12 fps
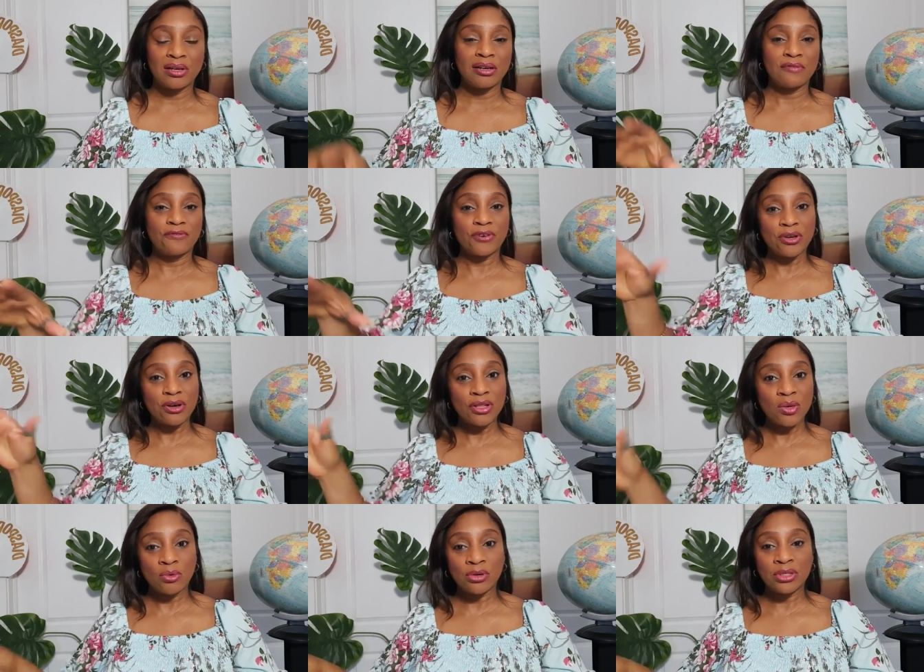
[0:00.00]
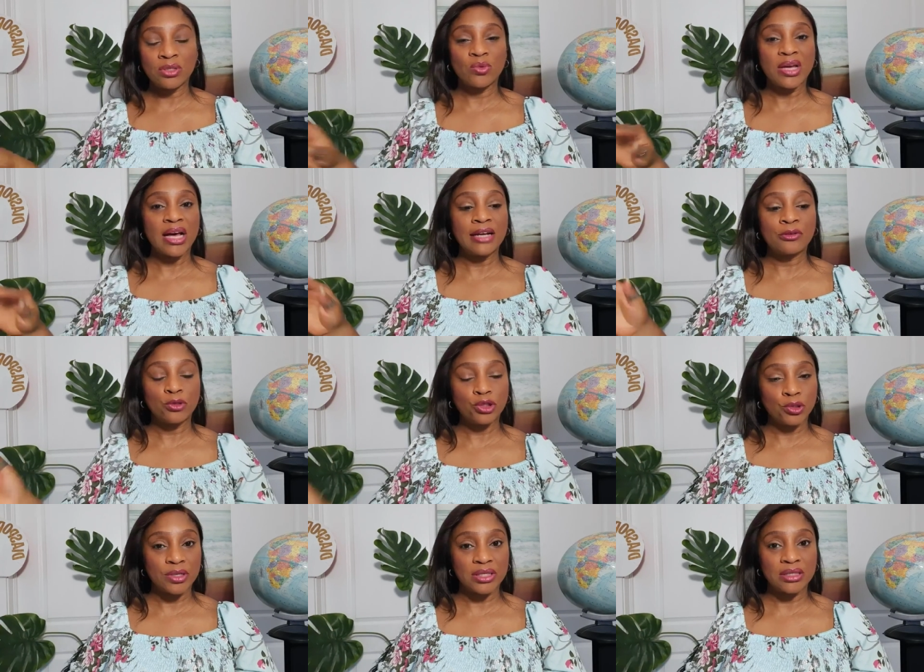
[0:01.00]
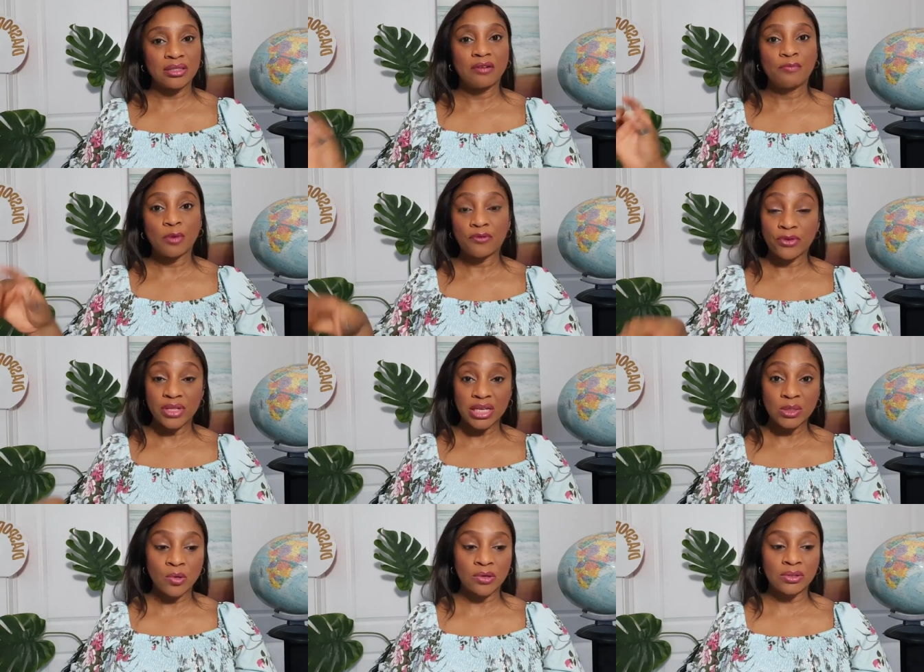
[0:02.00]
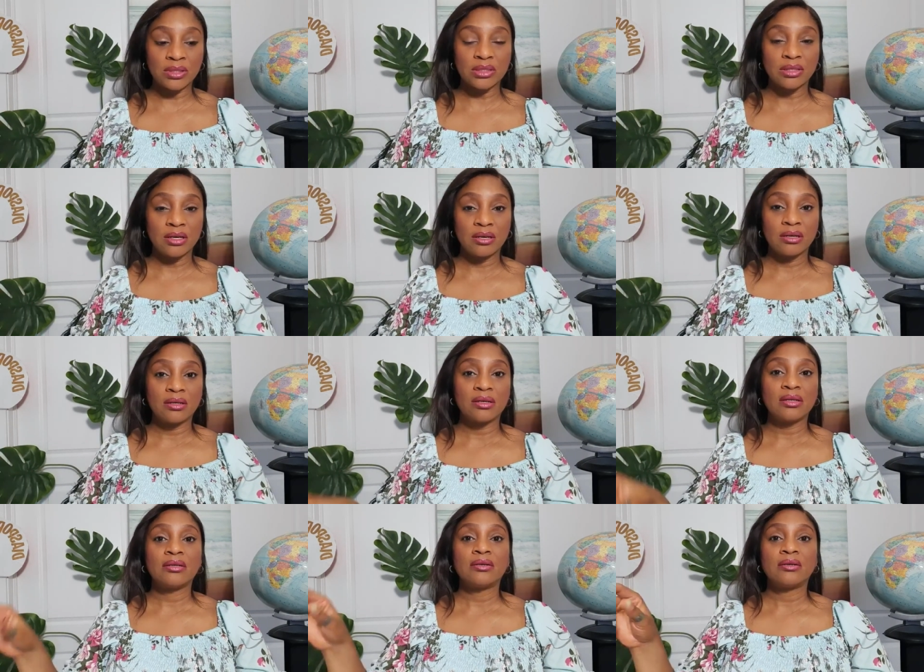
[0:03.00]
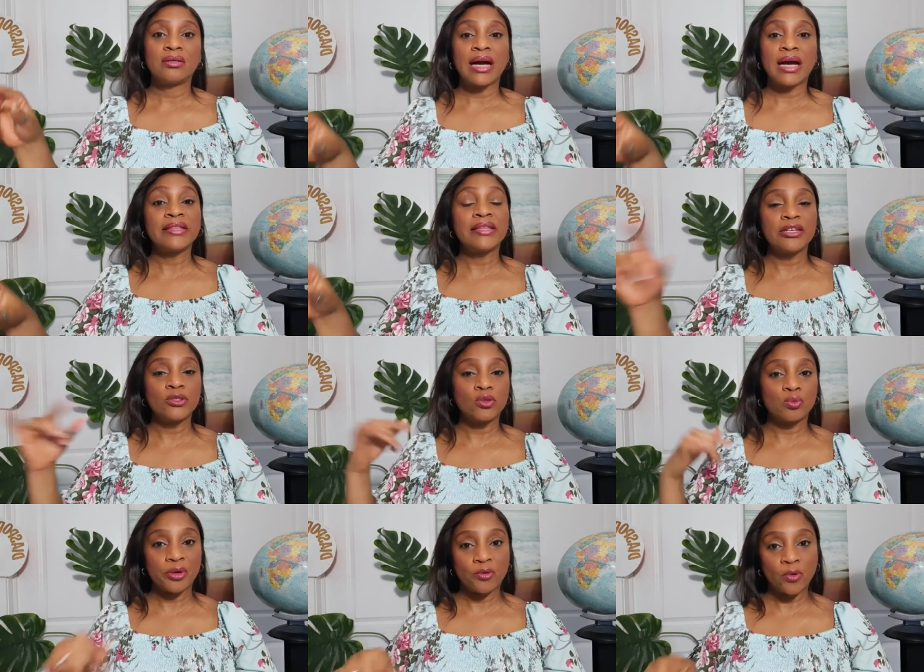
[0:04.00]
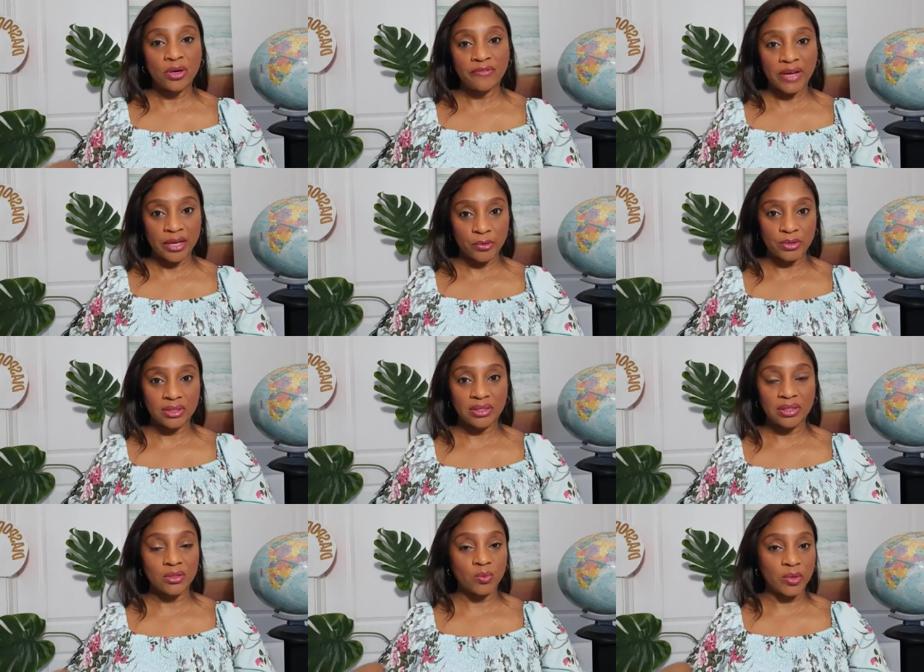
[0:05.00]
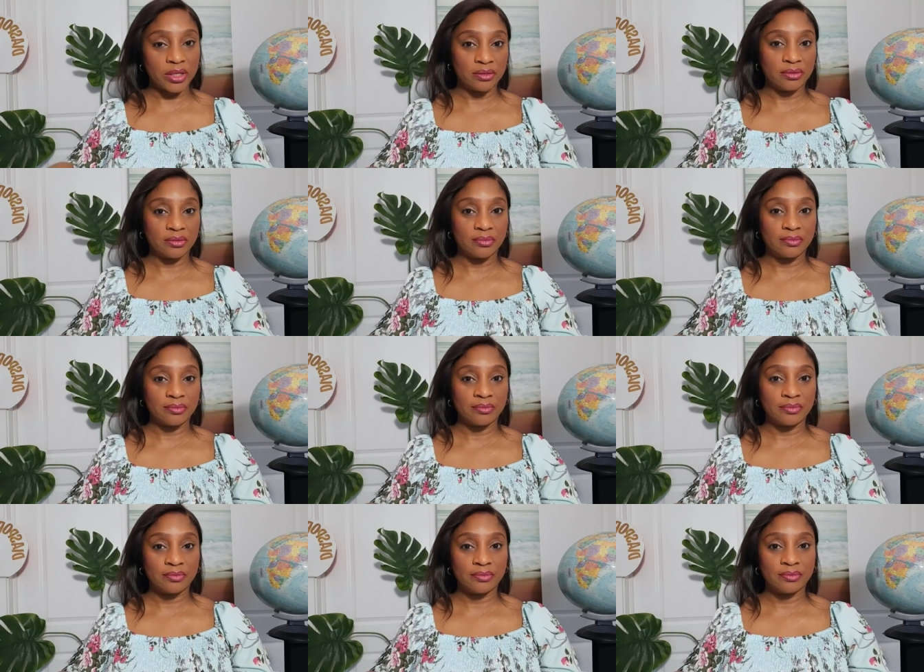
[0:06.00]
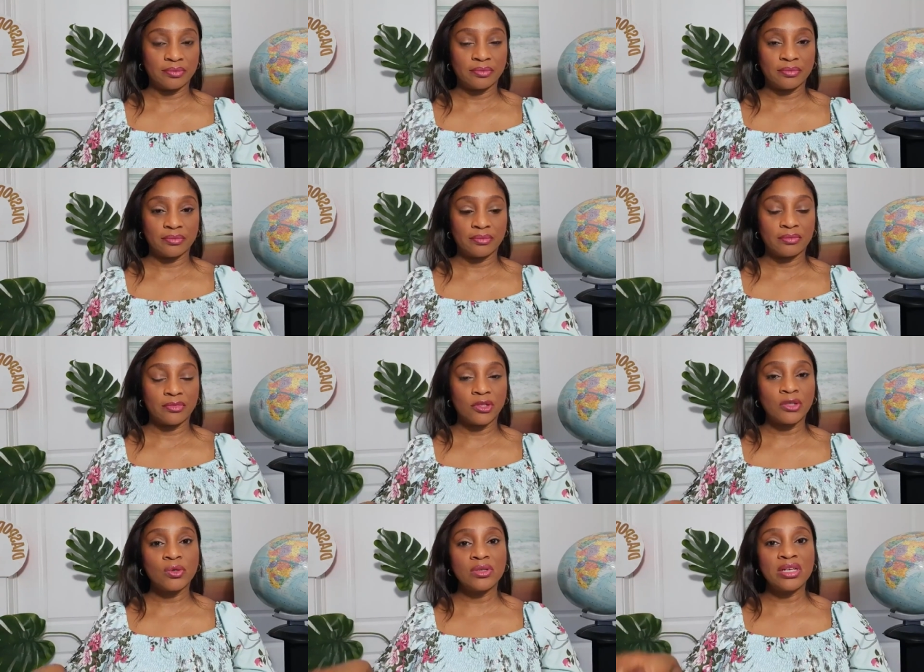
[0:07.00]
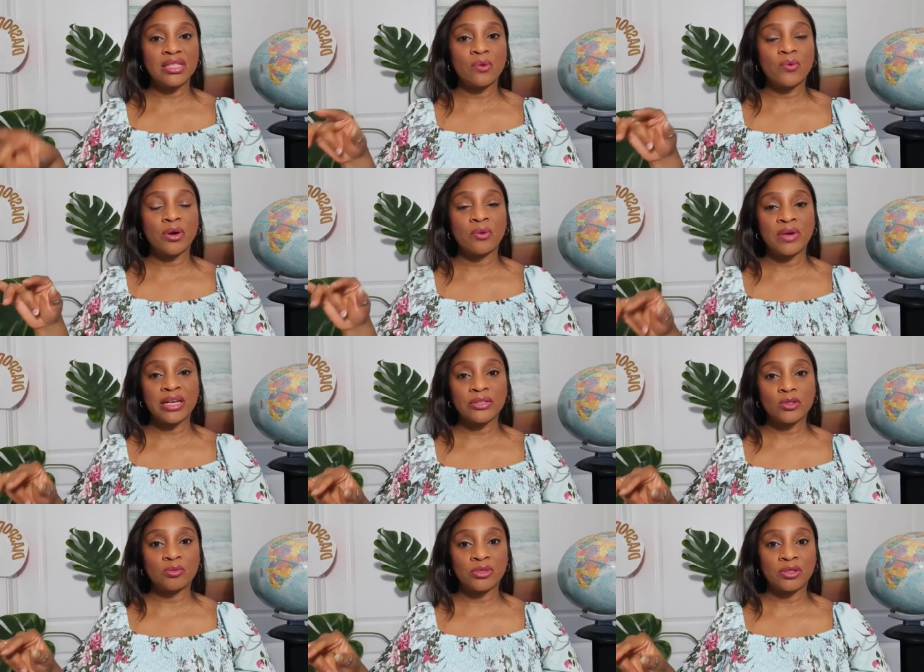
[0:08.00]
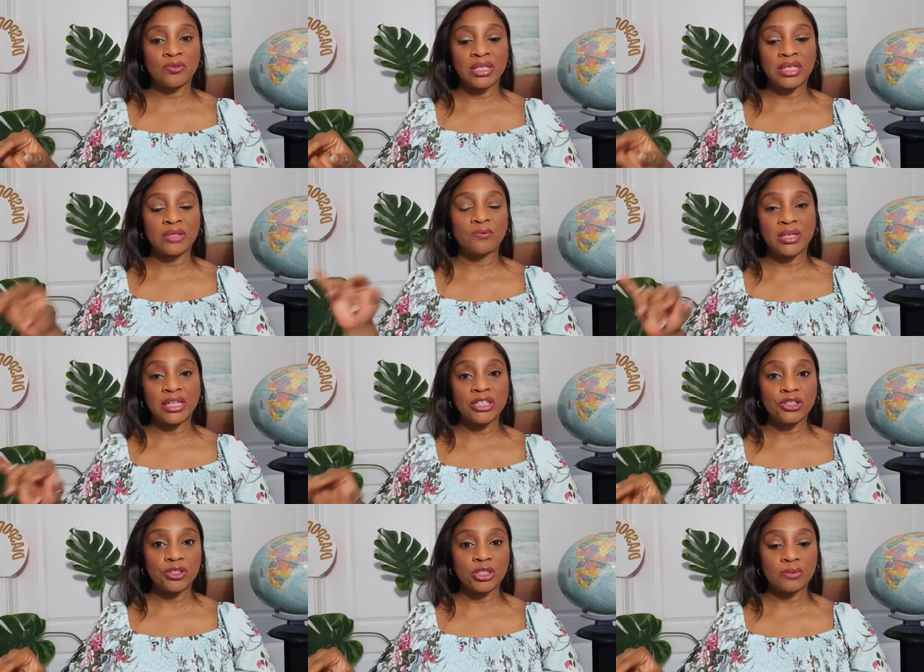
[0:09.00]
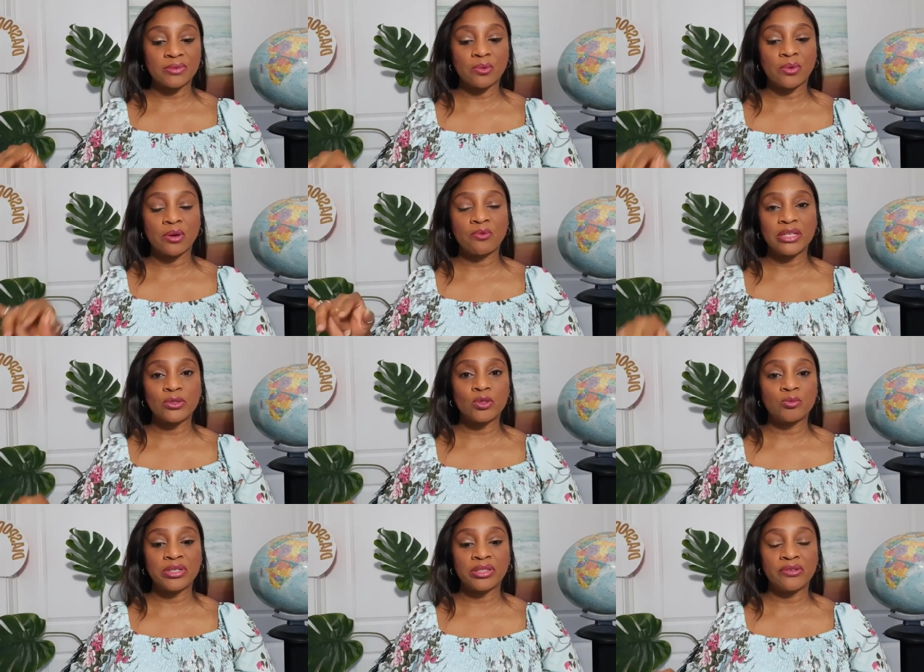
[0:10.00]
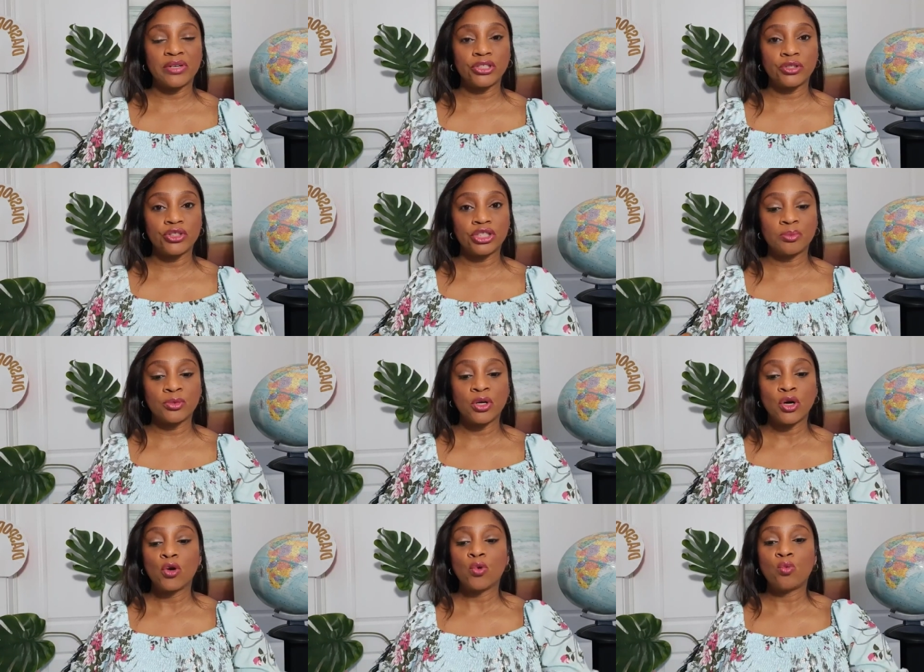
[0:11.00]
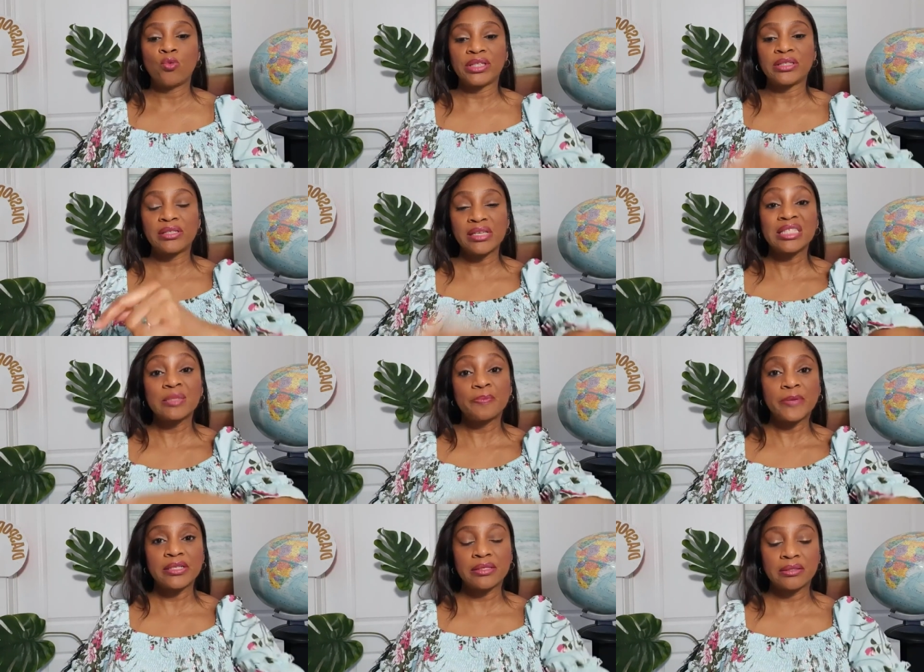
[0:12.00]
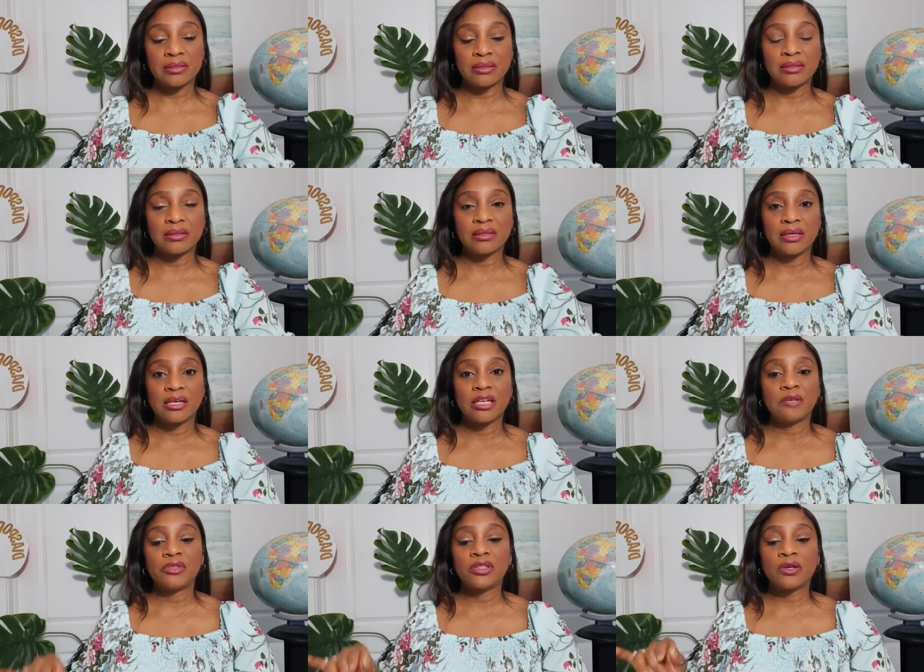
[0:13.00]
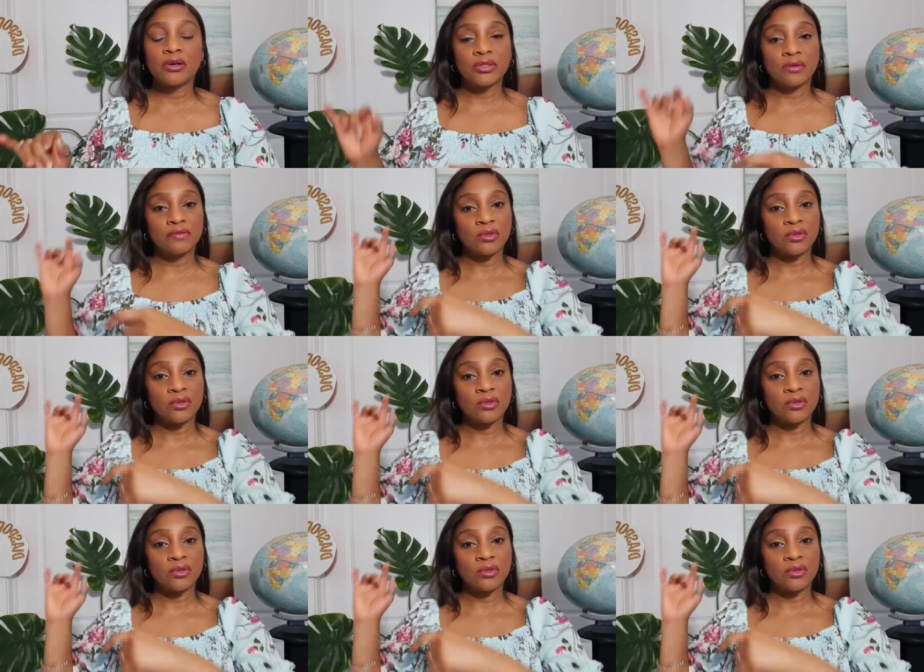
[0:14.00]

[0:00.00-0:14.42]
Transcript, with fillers: For the other ones, we had no choice. But for these ones, and they need to pre-qualify us as well. Not only that we're ready to be in relationships, that we're ready to be in a relationship with this person because of